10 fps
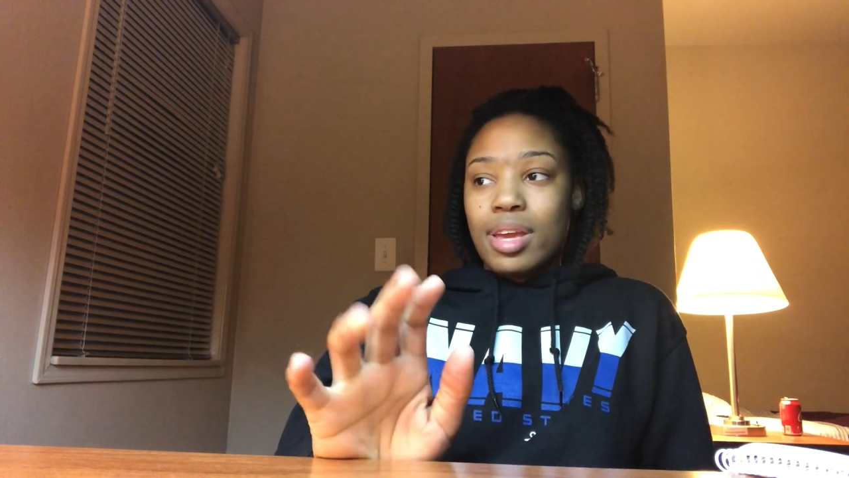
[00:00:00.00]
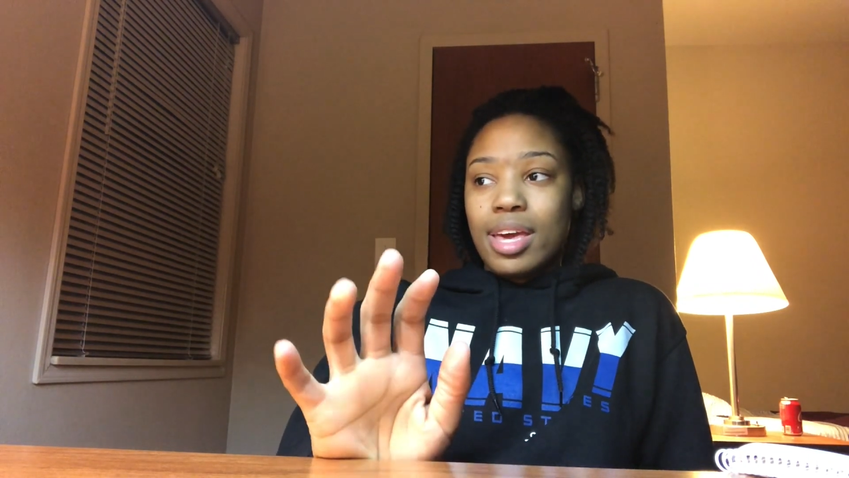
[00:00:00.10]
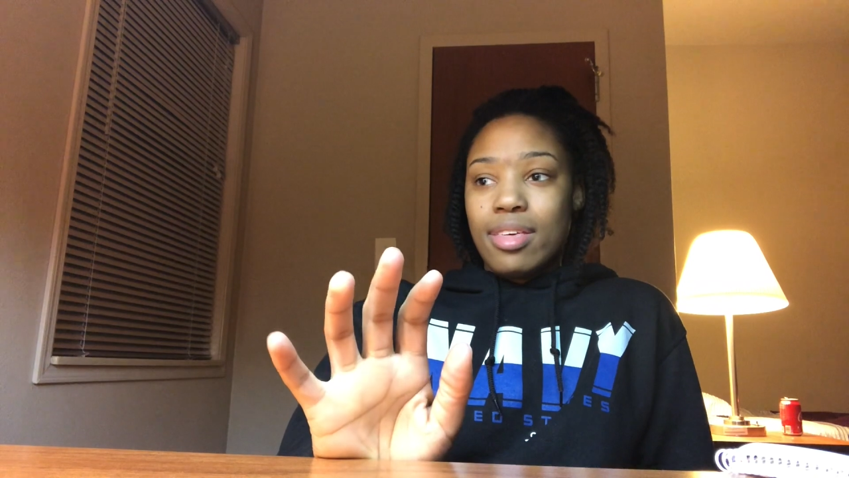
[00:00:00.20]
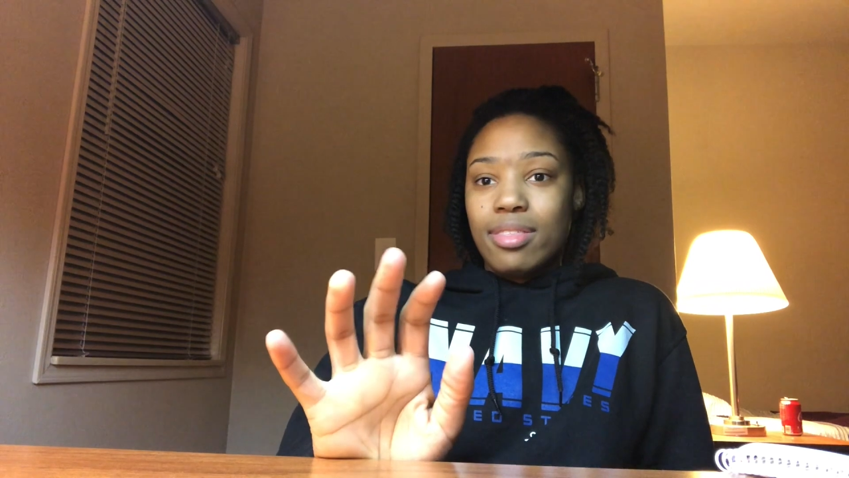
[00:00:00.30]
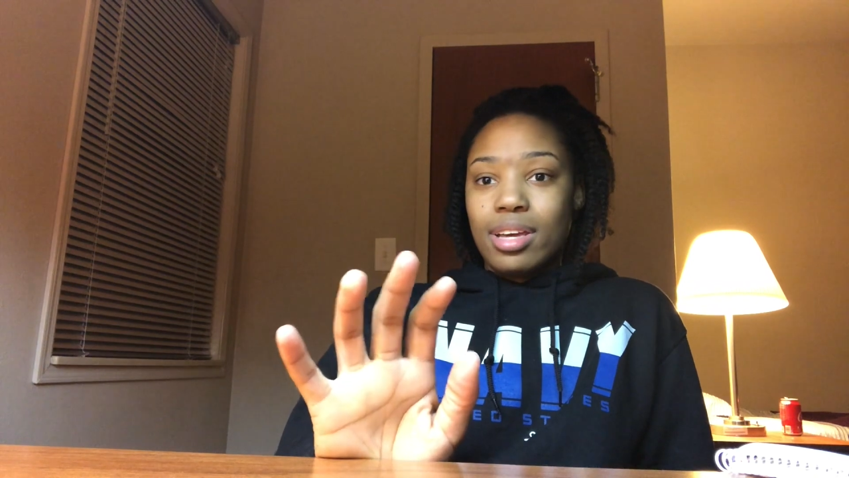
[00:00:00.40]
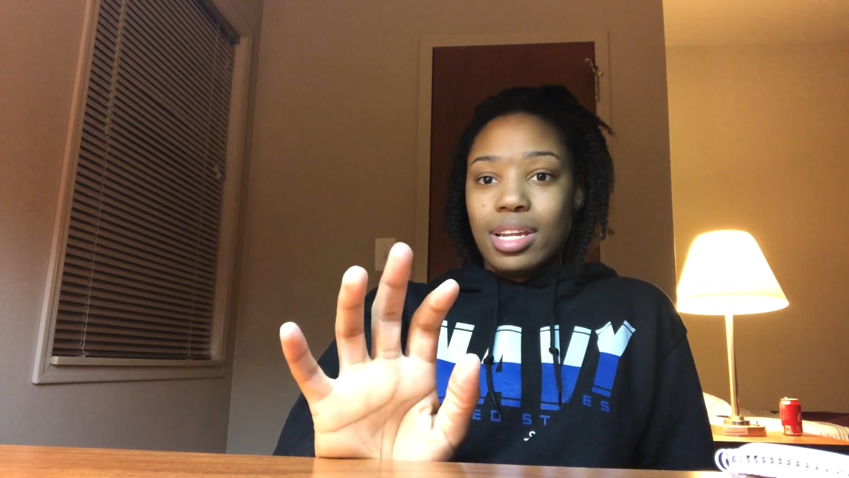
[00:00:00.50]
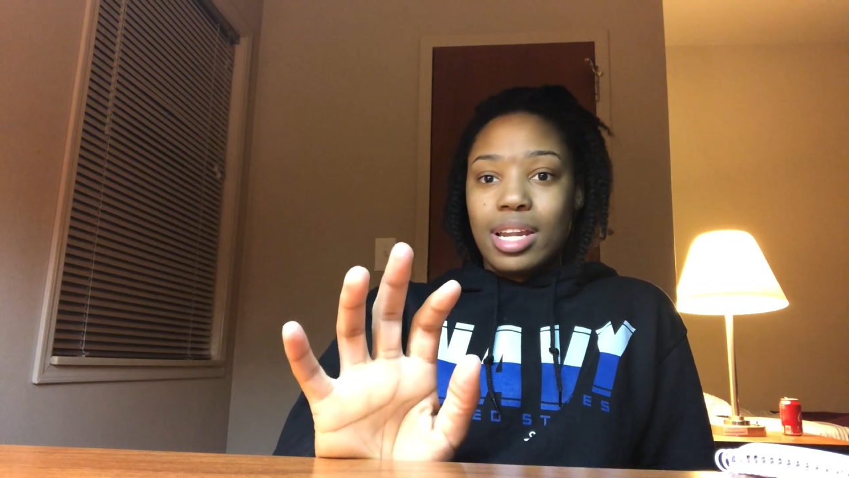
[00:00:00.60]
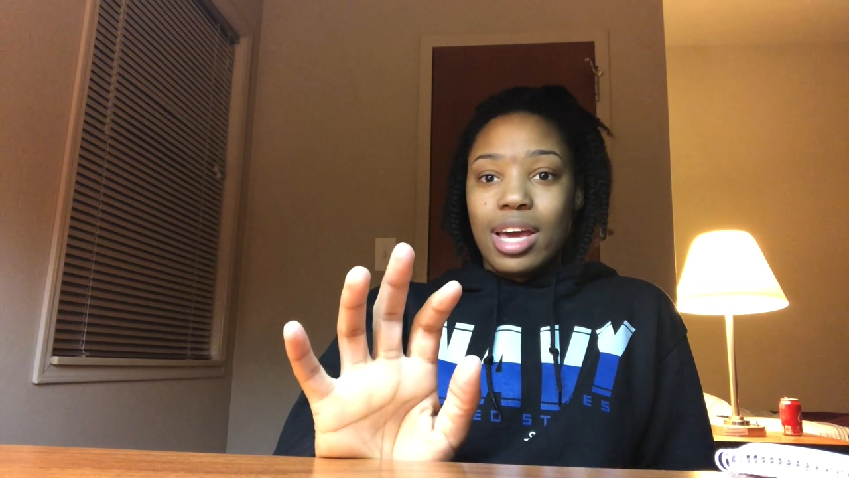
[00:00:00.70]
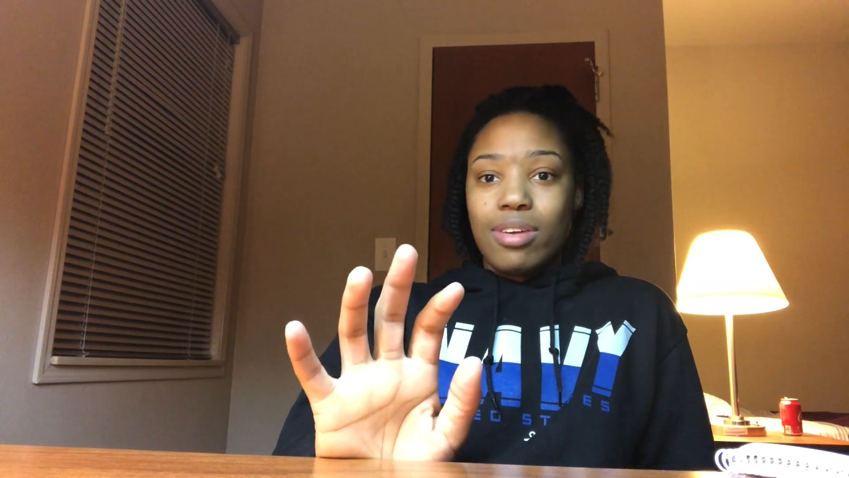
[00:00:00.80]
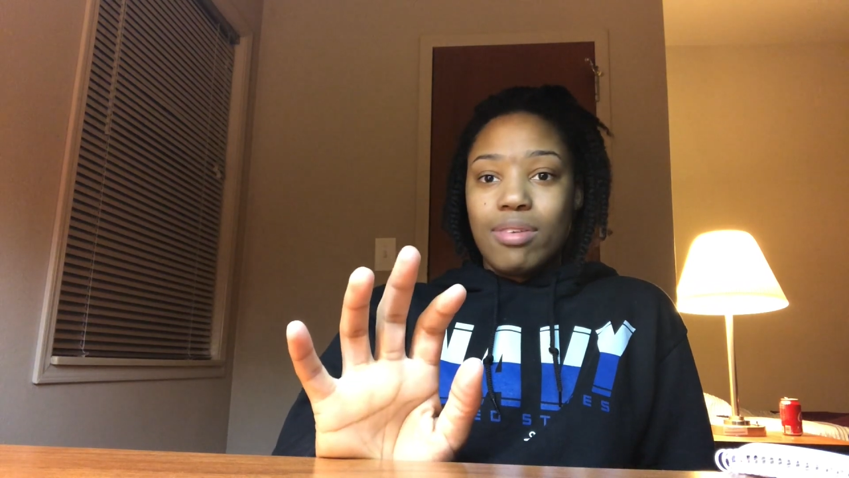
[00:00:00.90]
and then
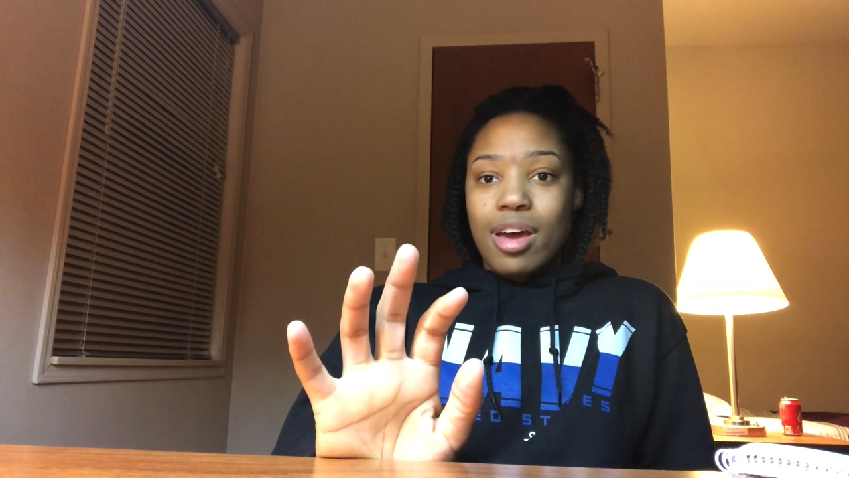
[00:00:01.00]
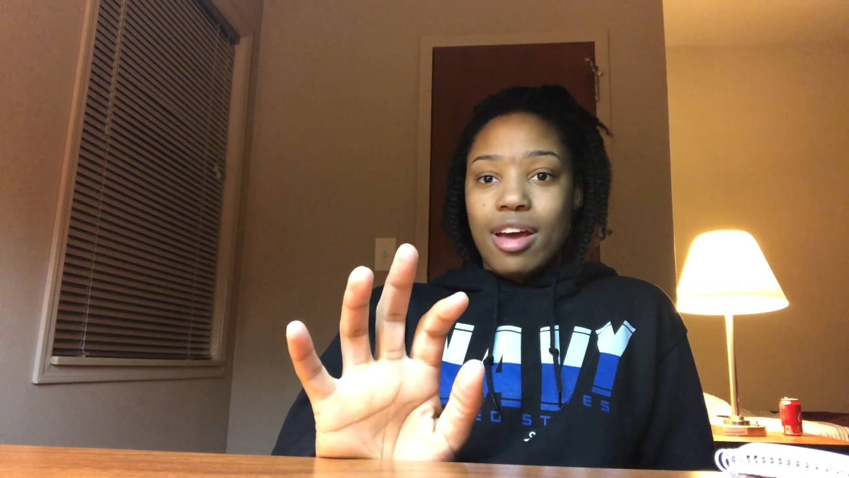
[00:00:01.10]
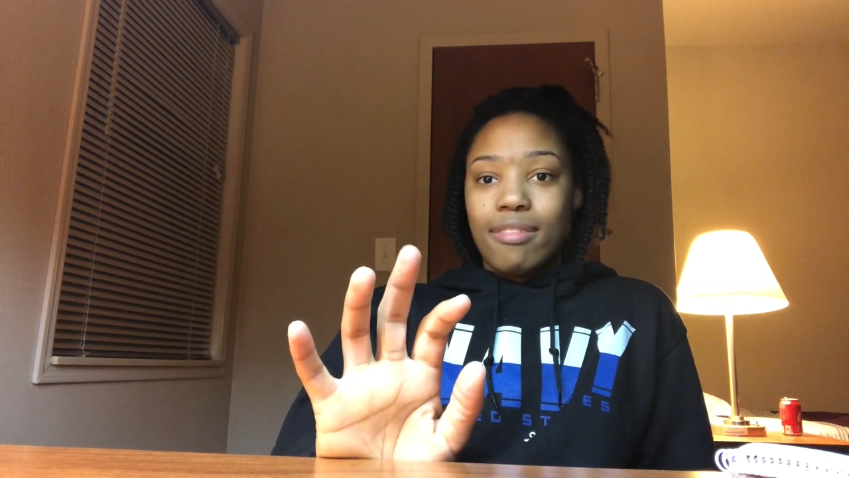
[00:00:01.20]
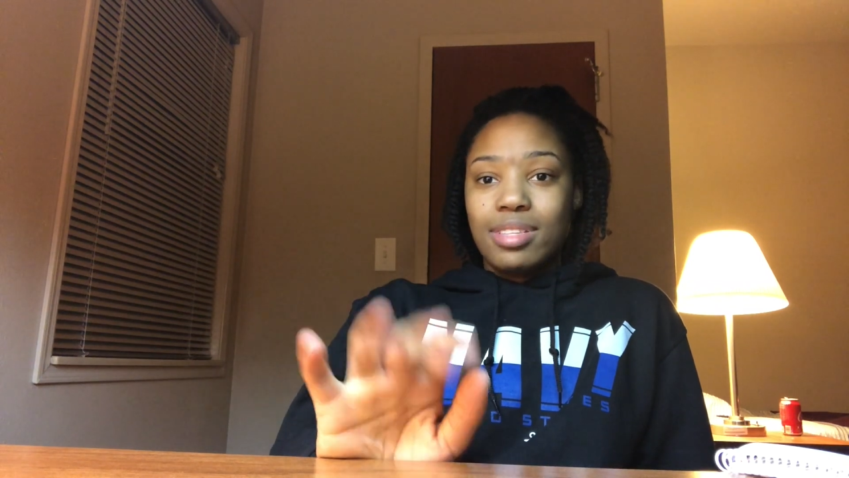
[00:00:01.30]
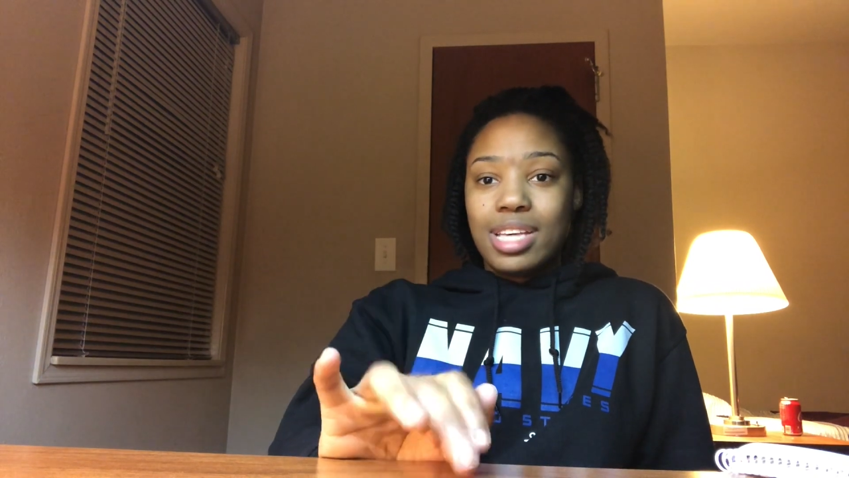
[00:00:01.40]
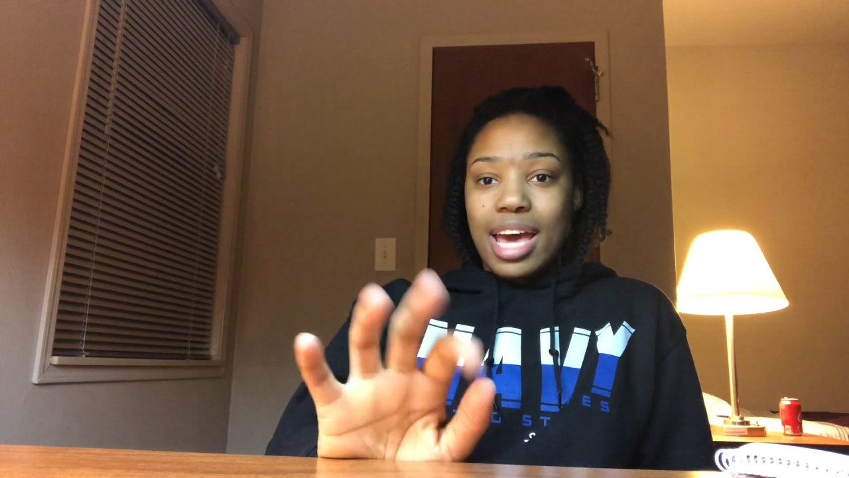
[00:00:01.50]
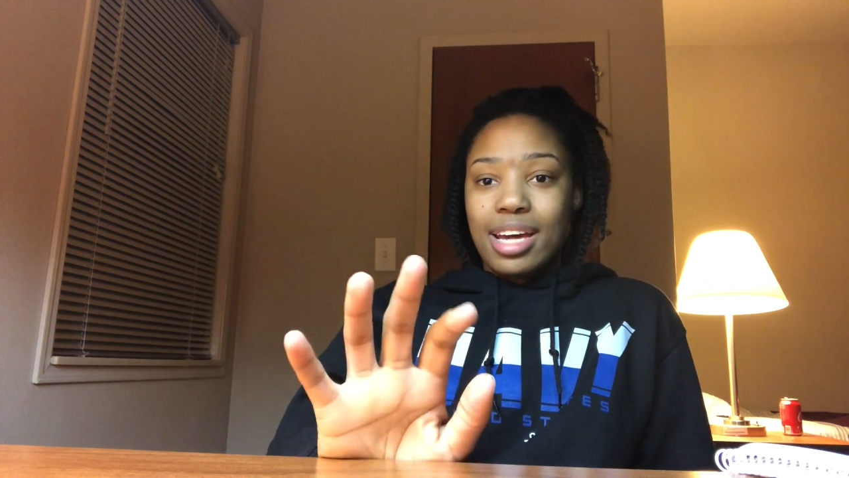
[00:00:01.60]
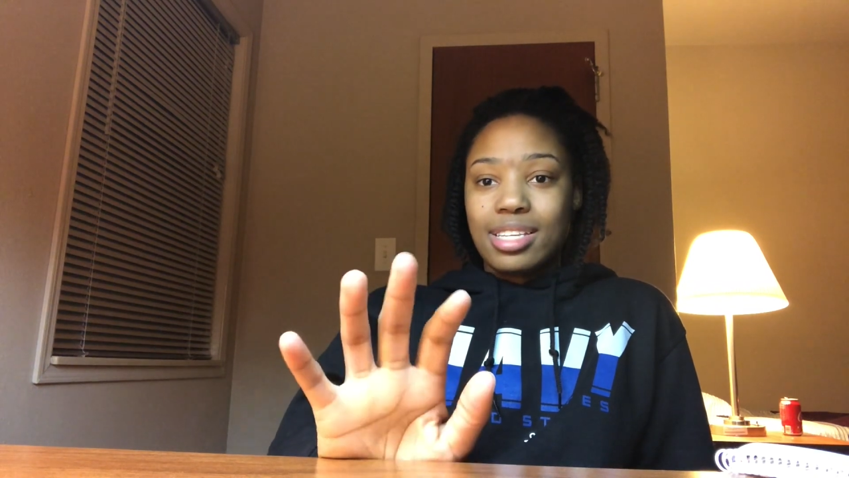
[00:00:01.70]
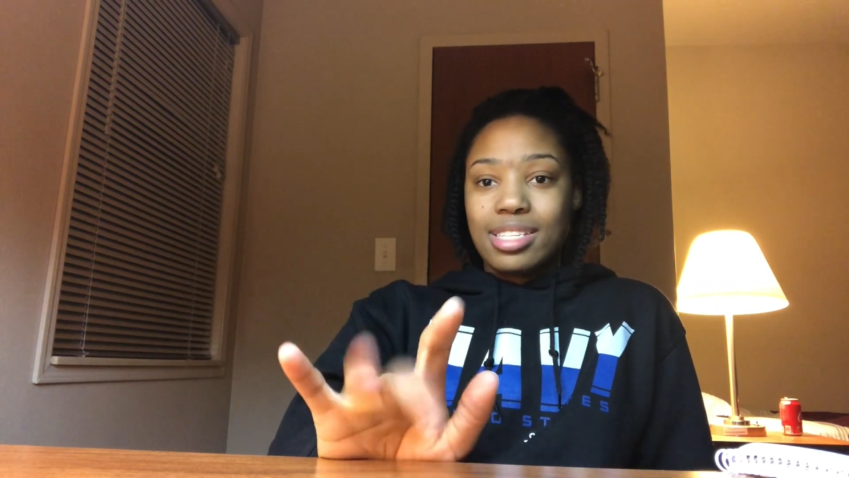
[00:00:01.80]
like you have Tech